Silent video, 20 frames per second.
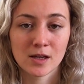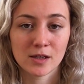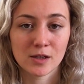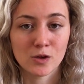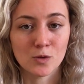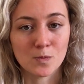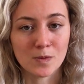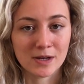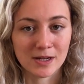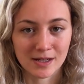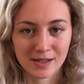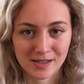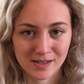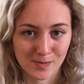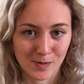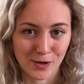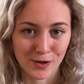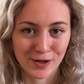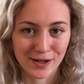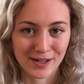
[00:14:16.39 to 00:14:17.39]
human
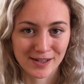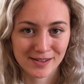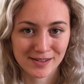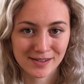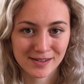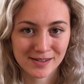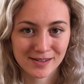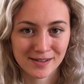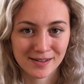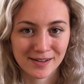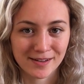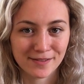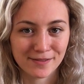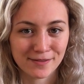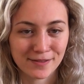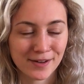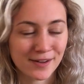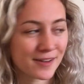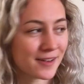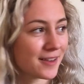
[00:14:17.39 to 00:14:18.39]
experience,
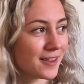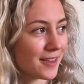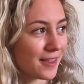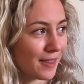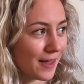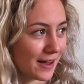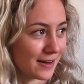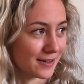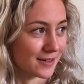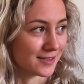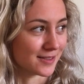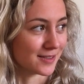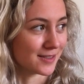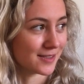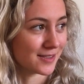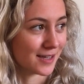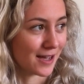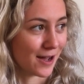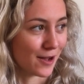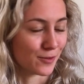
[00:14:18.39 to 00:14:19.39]
if that doesn't
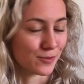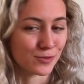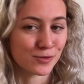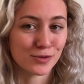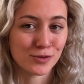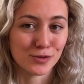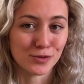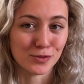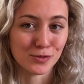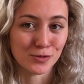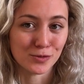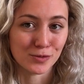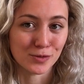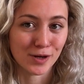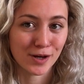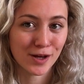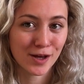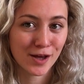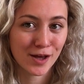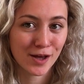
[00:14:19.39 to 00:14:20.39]
sound too